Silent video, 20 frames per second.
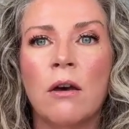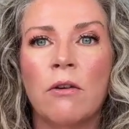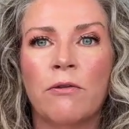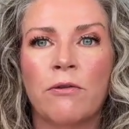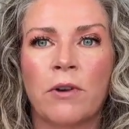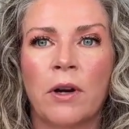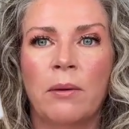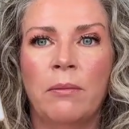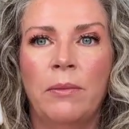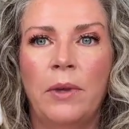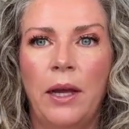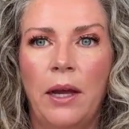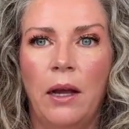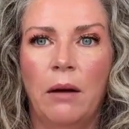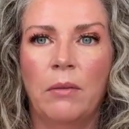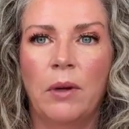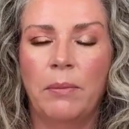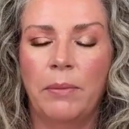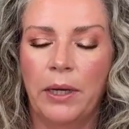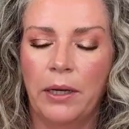from the
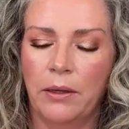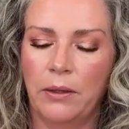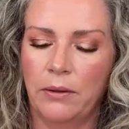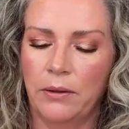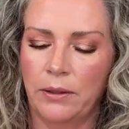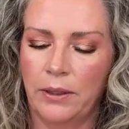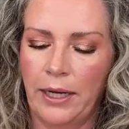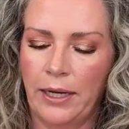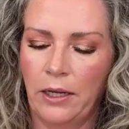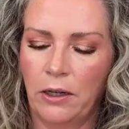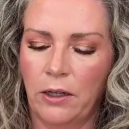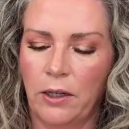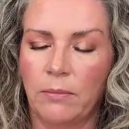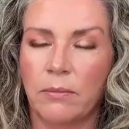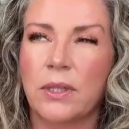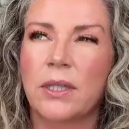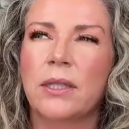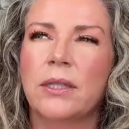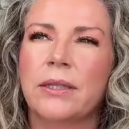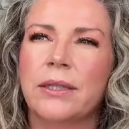Emepelle night
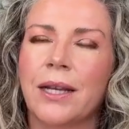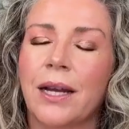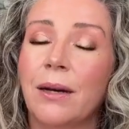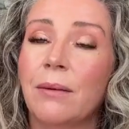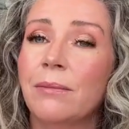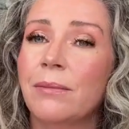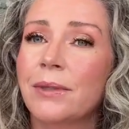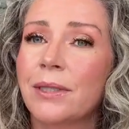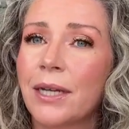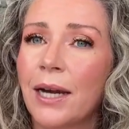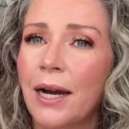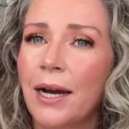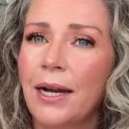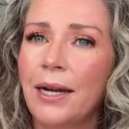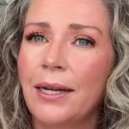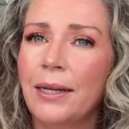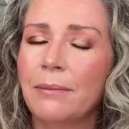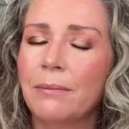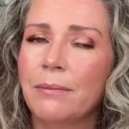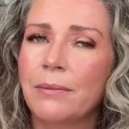cream.
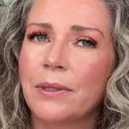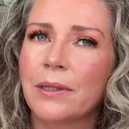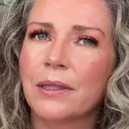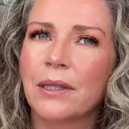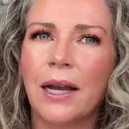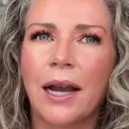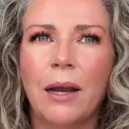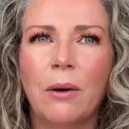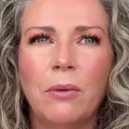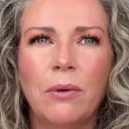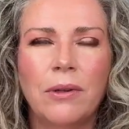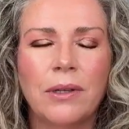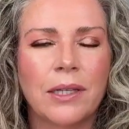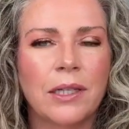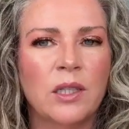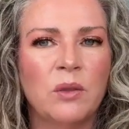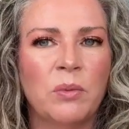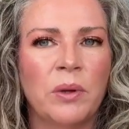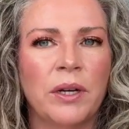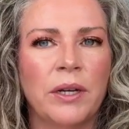Sometimes I will
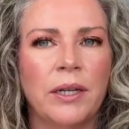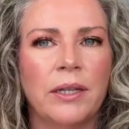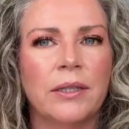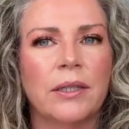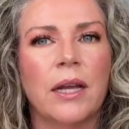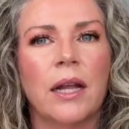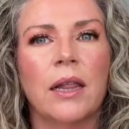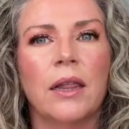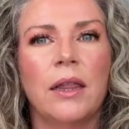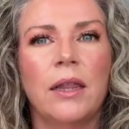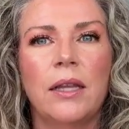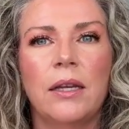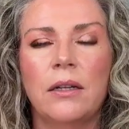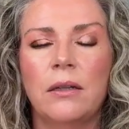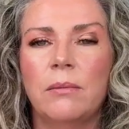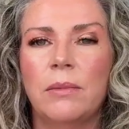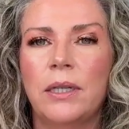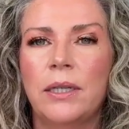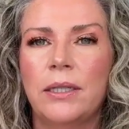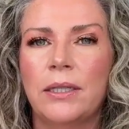experience a
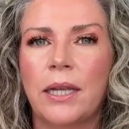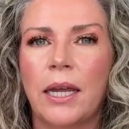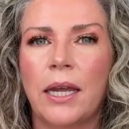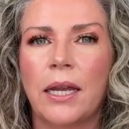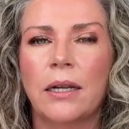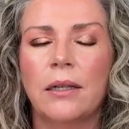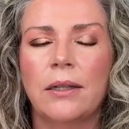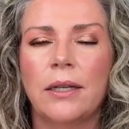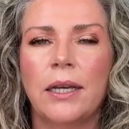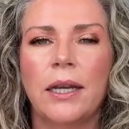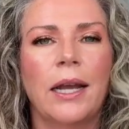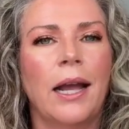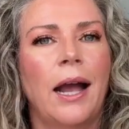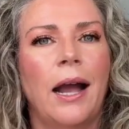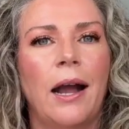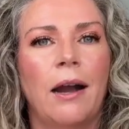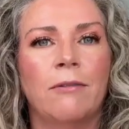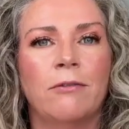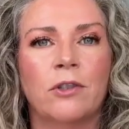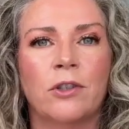little bit of tingling
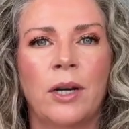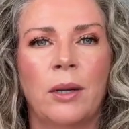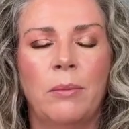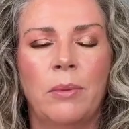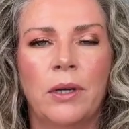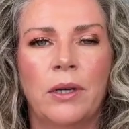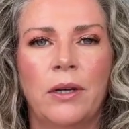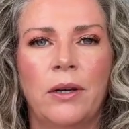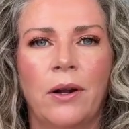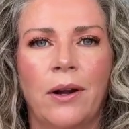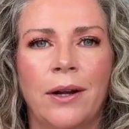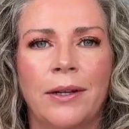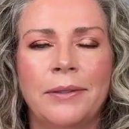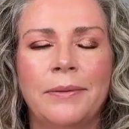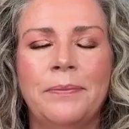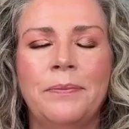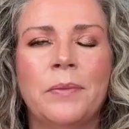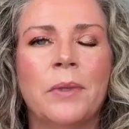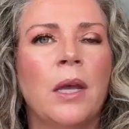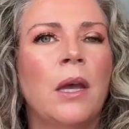after I put it
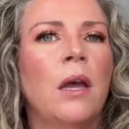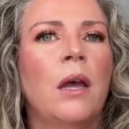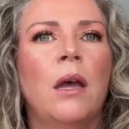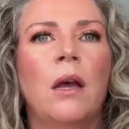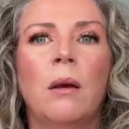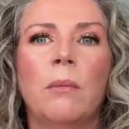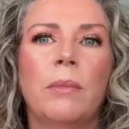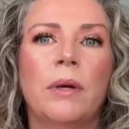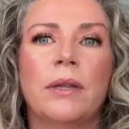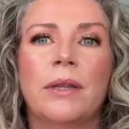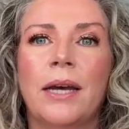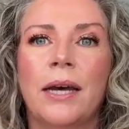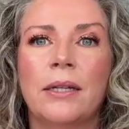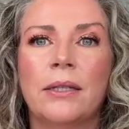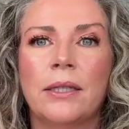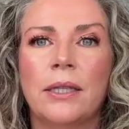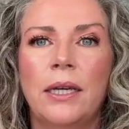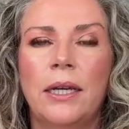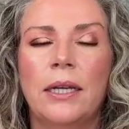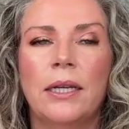on, but
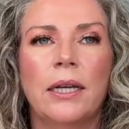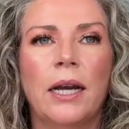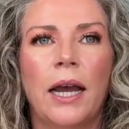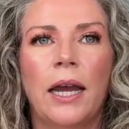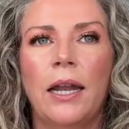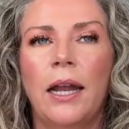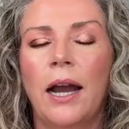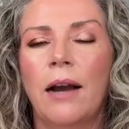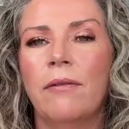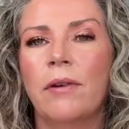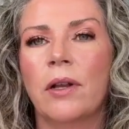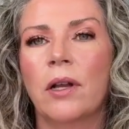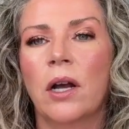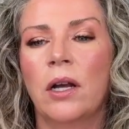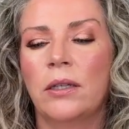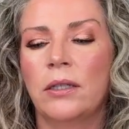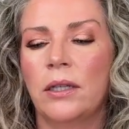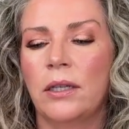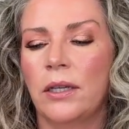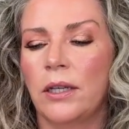that's it. I haven't
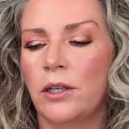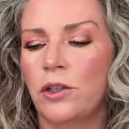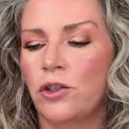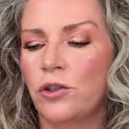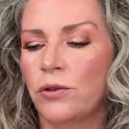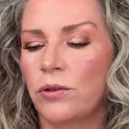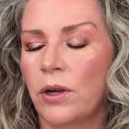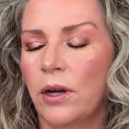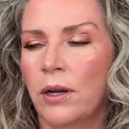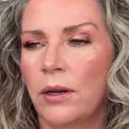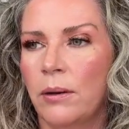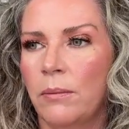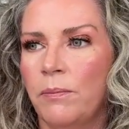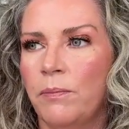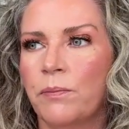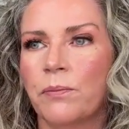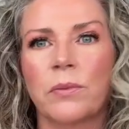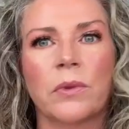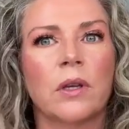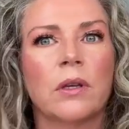gotten any
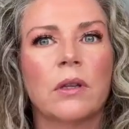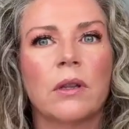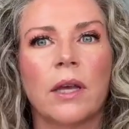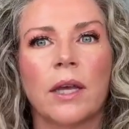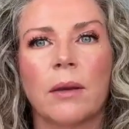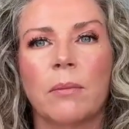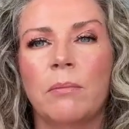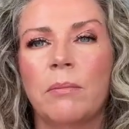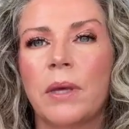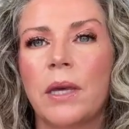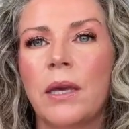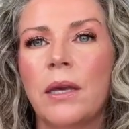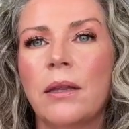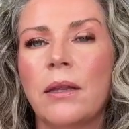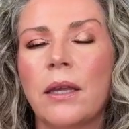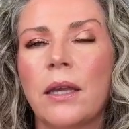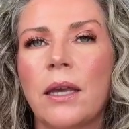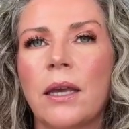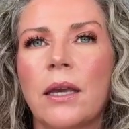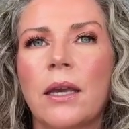um, like
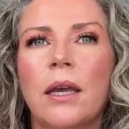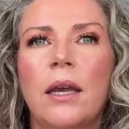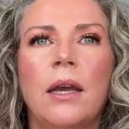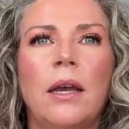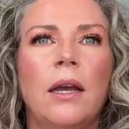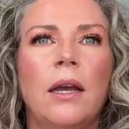peeling,